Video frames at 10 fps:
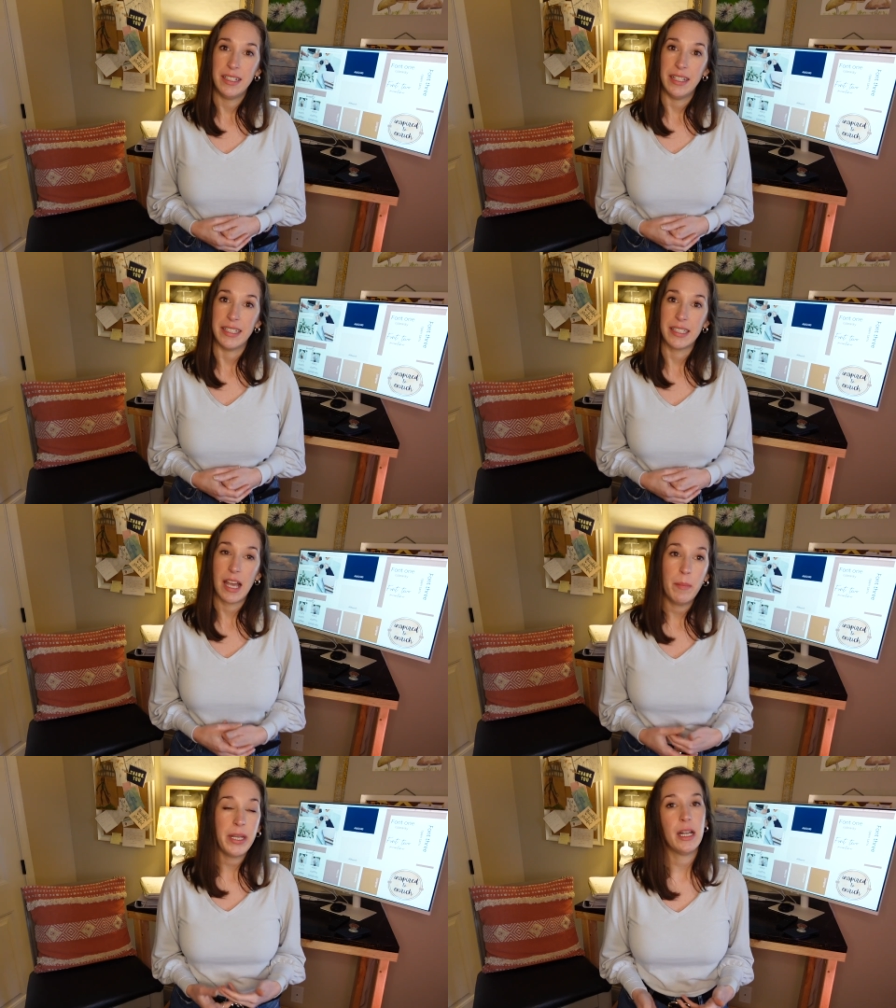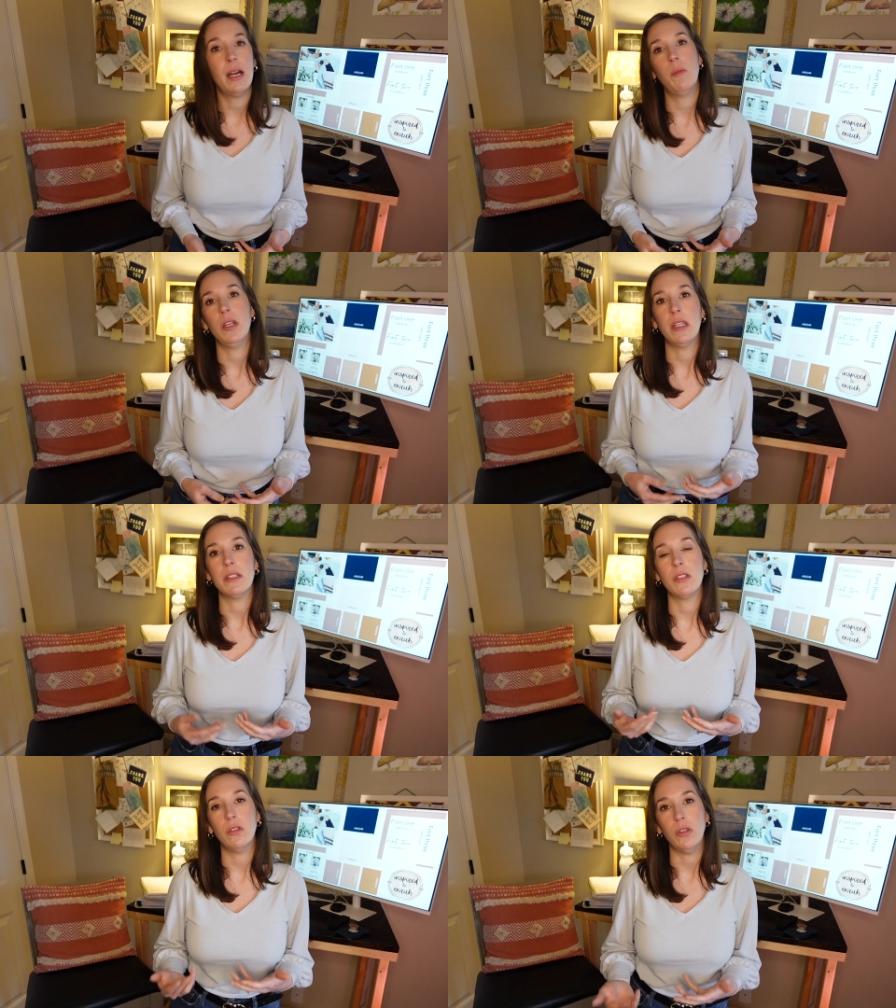It's coming up with a
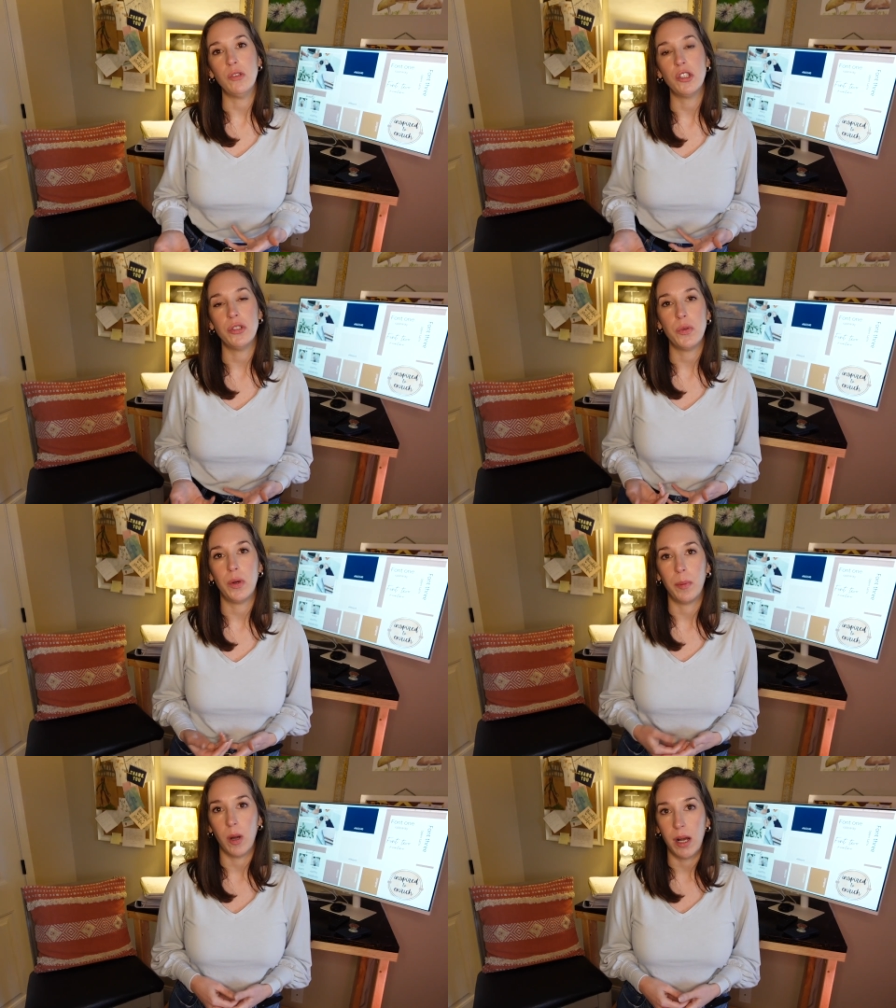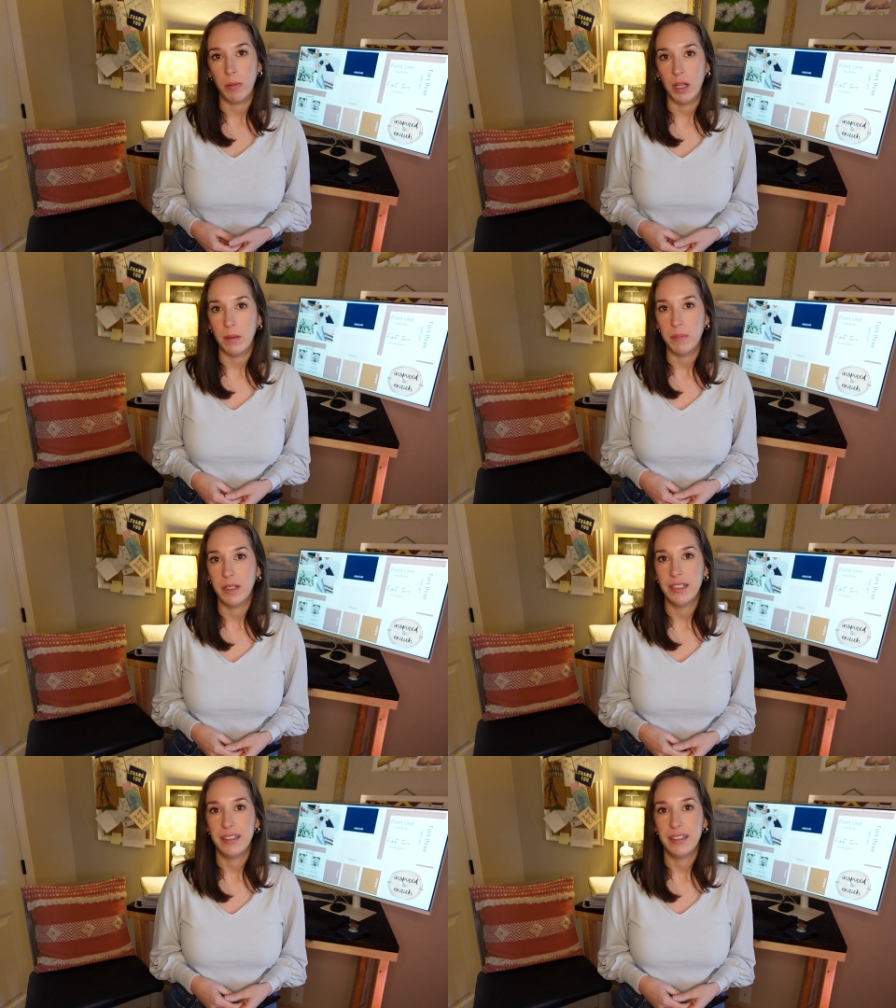solution to a problem.